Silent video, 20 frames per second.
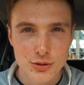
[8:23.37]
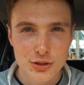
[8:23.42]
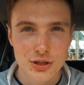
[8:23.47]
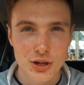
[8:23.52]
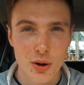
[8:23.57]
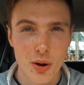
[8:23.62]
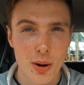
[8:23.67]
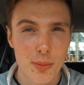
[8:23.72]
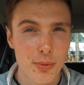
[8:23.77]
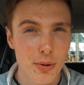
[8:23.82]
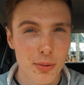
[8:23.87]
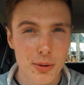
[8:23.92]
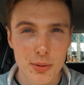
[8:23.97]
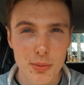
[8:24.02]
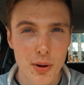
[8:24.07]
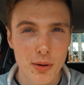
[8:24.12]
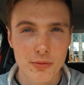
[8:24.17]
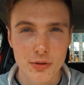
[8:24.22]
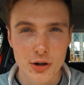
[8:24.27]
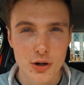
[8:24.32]
So I probably
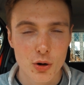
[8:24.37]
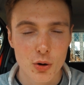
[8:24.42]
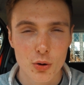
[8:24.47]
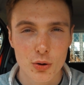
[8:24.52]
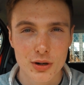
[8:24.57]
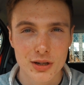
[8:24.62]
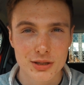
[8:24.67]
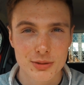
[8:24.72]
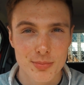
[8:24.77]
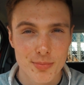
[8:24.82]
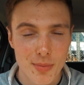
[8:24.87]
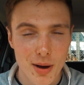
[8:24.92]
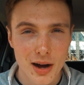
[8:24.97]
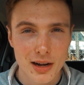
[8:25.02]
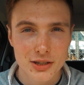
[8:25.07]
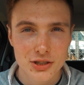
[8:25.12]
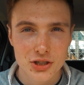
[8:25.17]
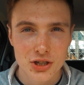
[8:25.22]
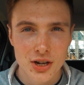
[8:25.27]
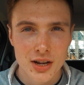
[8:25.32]
won't record as
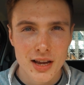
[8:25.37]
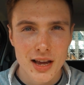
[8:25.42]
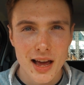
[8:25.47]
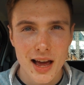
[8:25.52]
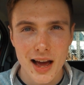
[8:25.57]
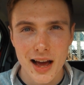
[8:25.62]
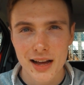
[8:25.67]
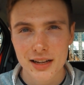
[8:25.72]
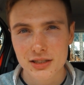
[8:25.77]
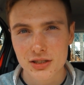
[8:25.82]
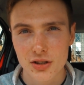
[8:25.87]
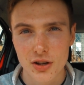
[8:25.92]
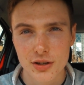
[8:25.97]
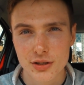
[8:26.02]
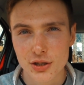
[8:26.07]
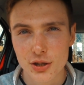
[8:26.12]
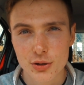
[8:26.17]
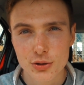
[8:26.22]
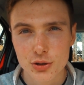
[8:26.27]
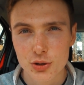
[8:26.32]
much as like
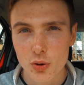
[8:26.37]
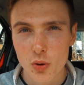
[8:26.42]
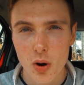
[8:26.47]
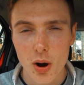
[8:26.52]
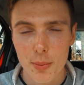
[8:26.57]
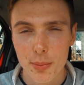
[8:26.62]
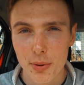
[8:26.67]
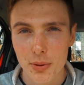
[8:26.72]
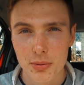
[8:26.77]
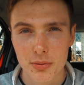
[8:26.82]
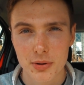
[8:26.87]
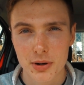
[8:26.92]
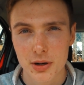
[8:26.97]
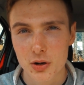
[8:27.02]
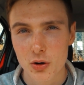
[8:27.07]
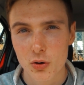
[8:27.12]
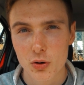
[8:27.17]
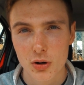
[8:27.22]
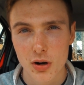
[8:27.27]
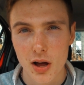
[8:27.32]
usual. I'll probably
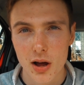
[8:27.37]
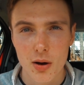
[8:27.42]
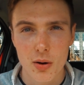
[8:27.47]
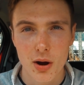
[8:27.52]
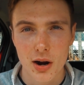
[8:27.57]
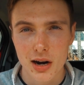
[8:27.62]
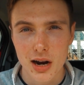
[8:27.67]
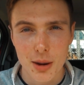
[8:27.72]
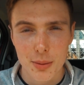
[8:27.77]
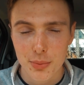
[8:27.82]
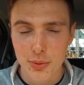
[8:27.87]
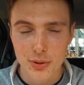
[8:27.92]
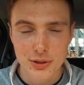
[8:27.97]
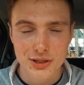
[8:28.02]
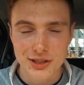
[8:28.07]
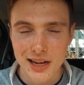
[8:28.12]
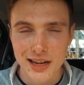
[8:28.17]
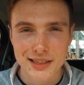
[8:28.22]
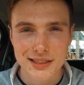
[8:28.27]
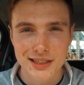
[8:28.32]
record like a couple of
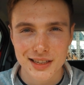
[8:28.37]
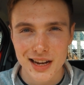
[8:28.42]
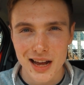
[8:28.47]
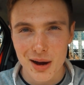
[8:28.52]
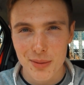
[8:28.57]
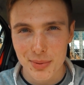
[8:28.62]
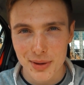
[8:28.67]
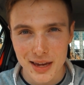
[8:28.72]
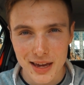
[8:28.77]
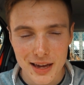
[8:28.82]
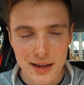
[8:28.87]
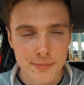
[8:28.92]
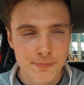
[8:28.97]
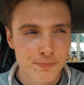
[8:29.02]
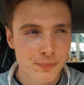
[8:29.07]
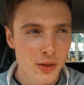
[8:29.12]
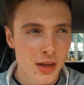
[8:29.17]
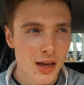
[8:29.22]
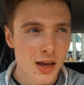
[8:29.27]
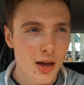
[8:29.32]
sets and that'll be it.
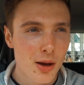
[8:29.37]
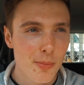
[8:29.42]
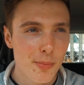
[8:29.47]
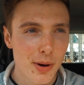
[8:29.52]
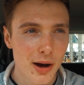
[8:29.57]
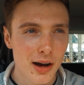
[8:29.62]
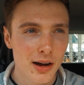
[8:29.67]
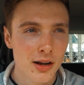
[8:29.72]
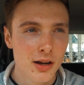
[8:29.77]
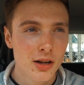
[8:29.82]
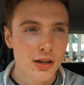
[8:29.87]
But